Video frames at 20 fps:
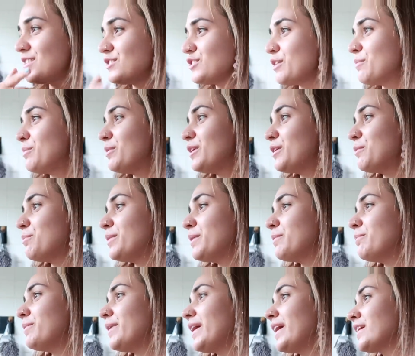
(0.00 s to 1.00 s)
double up
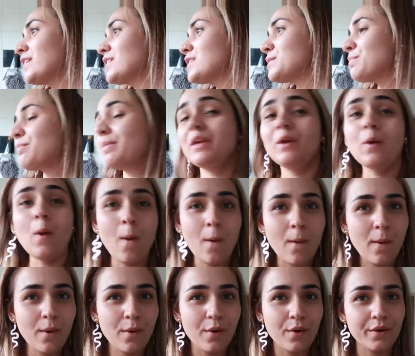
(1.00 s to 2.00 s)
bin bags
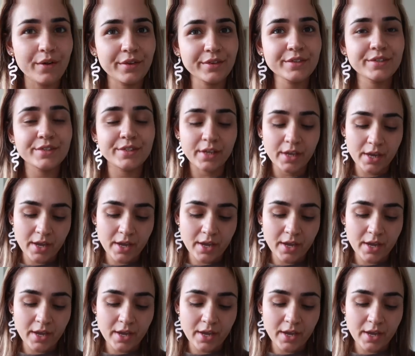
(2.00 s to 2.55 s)
because